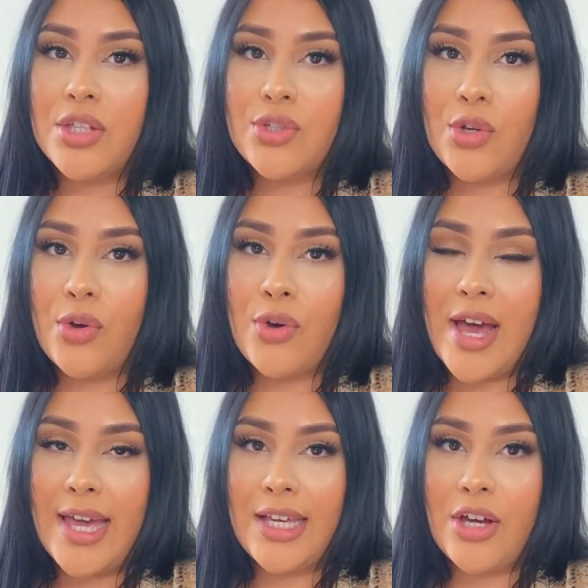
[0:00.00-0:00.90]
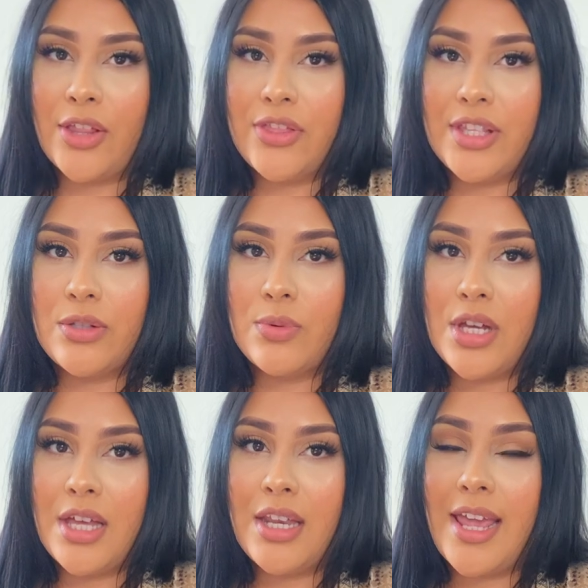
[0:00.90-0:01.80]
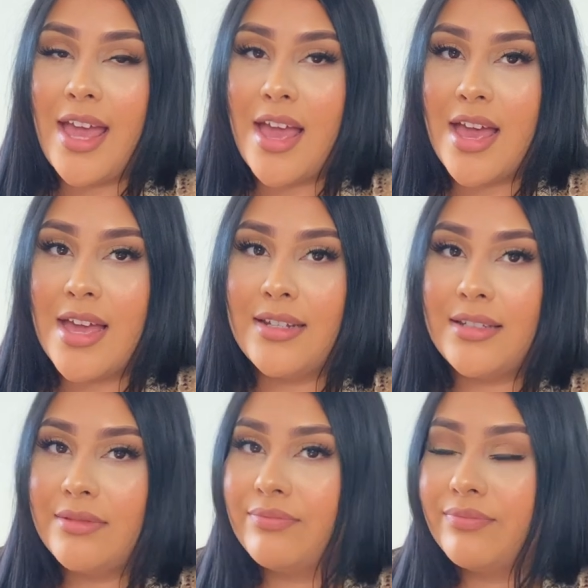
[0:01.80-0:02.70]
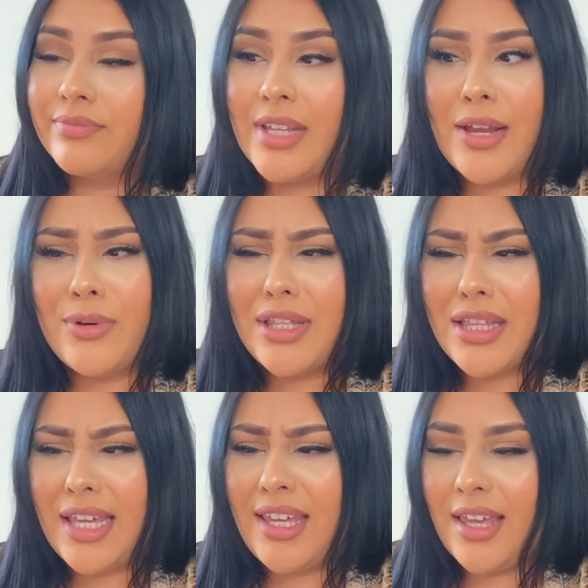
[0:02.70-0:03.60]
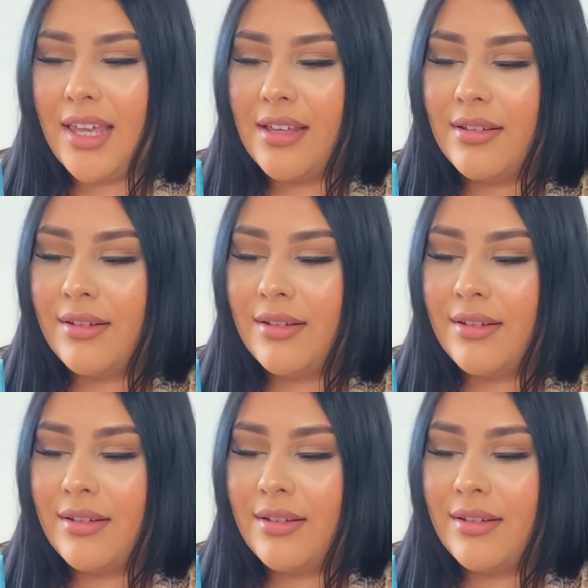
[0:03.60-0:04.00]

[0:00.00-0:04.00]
so I got this one and I really like it